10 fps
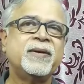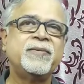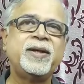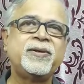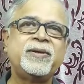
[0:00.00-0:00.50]

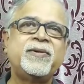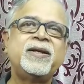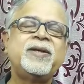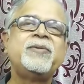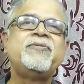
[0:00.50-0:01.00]
We don't
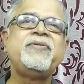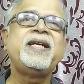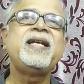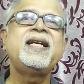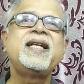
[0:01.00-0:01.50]
want to
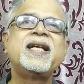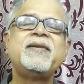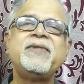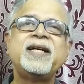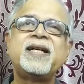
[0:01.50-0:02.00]
feel
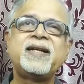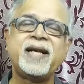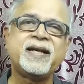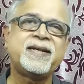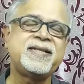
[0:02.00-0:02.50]
that we are
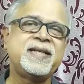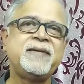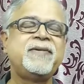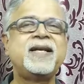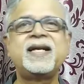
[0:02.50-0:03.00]

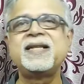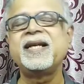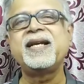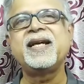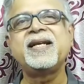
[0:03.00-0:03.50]
regressive in our
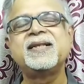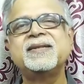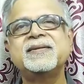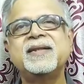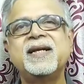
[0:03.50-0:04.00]
thinking.
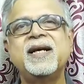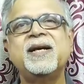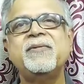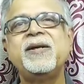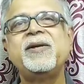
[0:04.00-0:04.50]

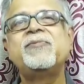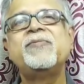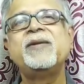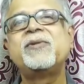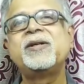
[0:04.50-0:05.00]
We
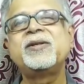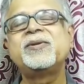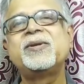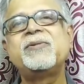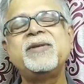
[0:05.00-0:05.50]
want to
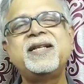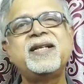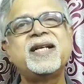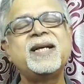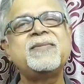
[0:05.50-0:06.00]
go with
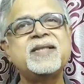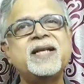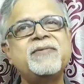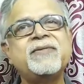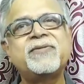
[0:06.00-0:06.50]
the times, then we